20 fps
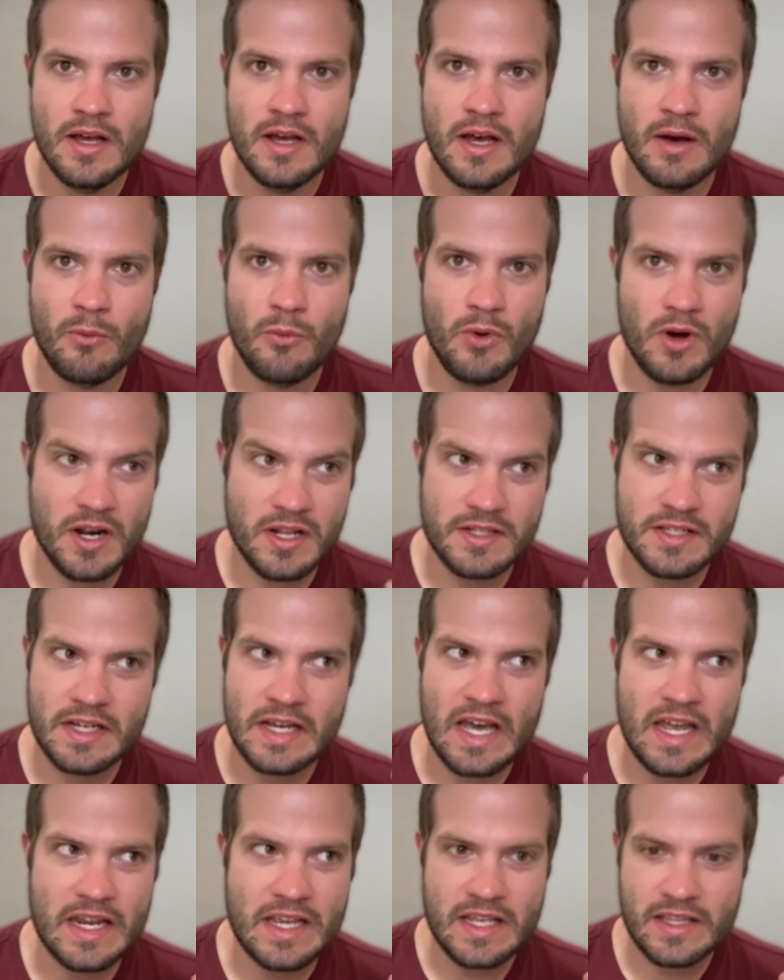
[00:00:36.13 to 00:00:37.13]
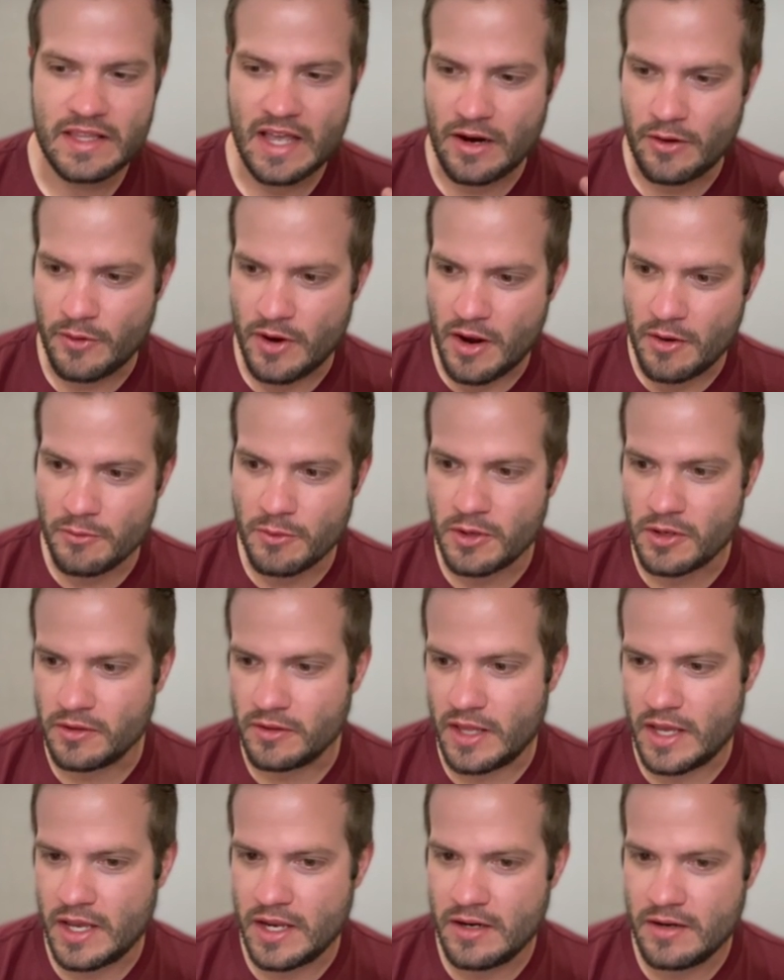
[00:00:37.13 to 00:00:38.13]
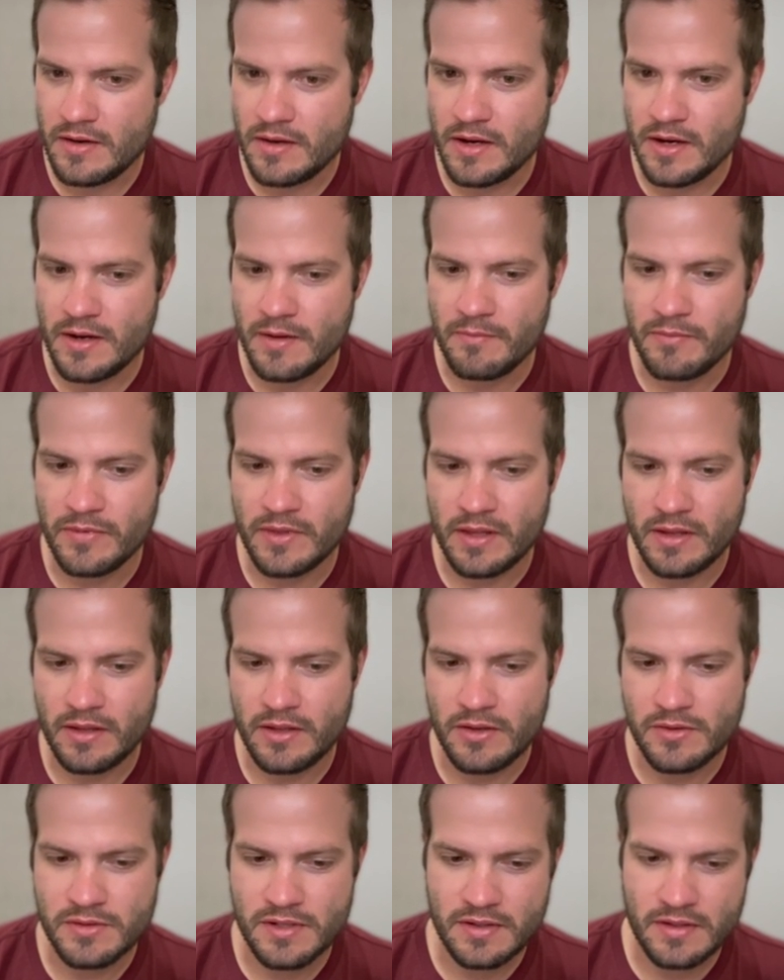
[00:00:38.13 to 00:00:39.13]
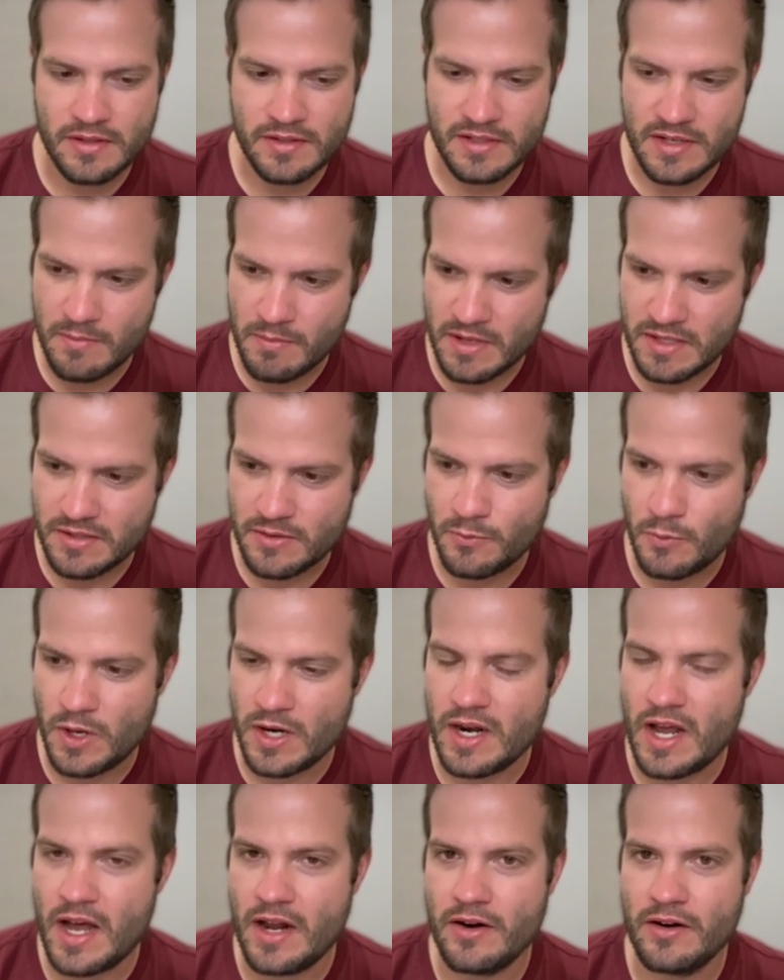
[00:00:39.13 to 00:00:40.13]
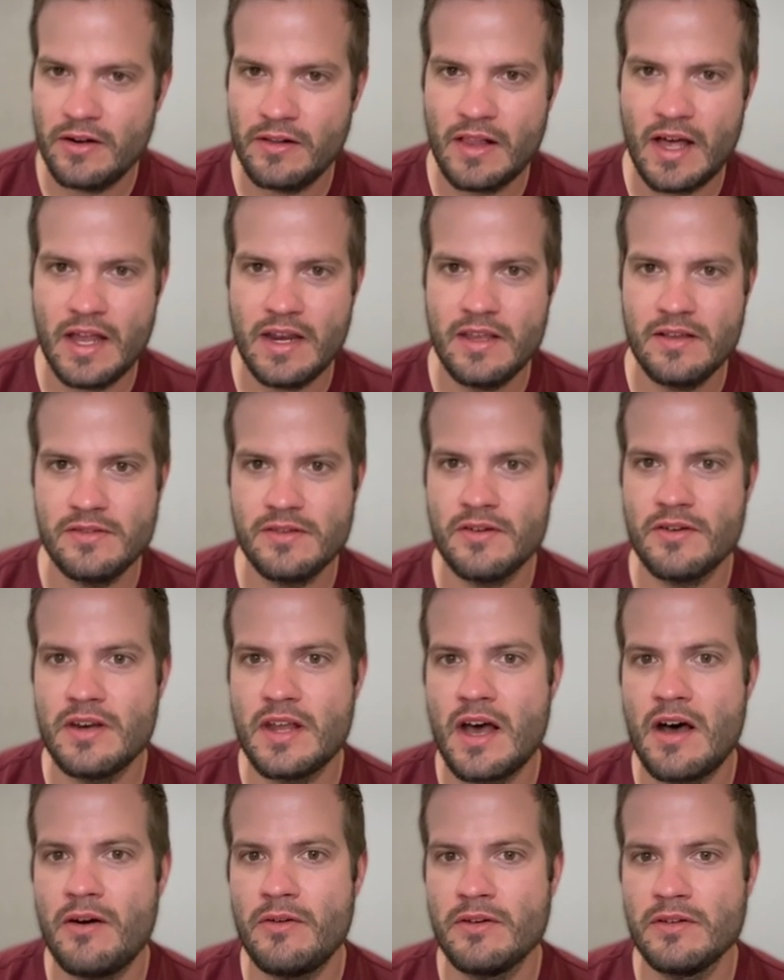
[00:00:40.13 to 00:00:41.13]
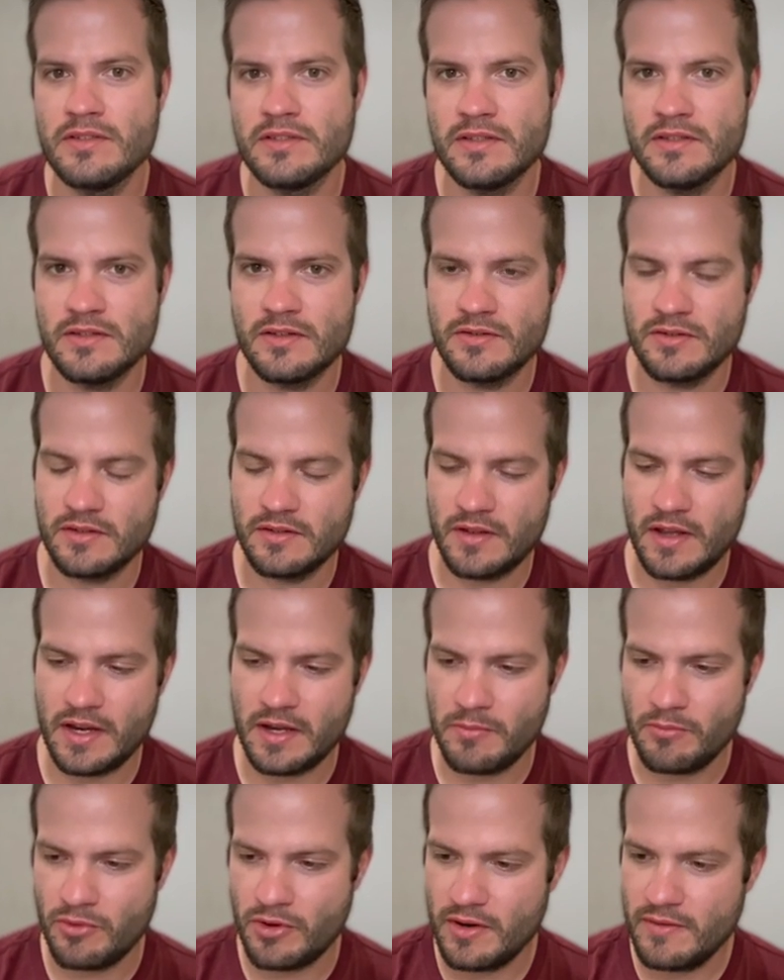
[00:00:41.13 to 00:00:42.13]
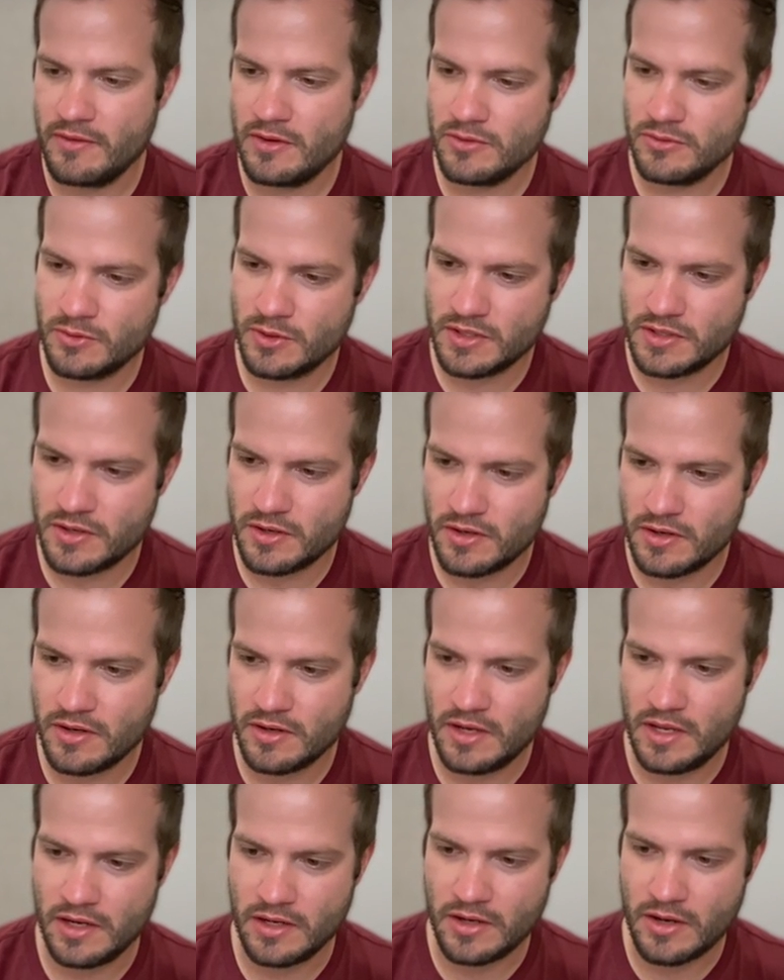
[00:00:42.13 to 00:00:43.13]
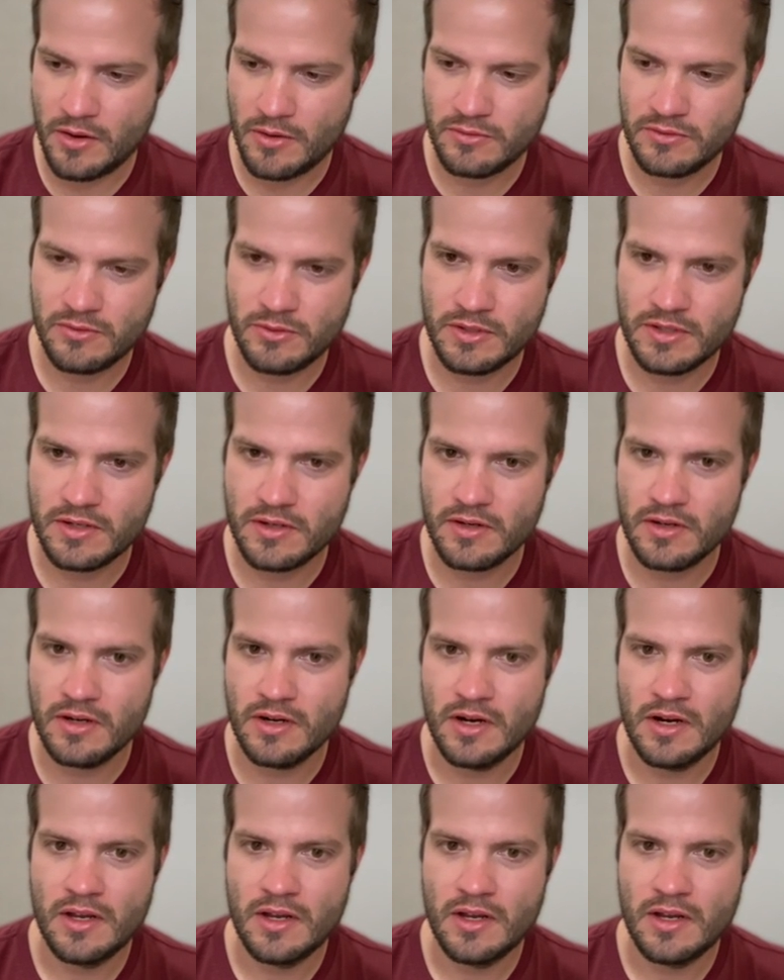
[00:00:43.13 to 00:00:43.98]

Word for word: wanted to kind of get that groundwork laid. Um, using the snippets and whatnot are a lot easier now since there's like a preview switcher and a code switcher.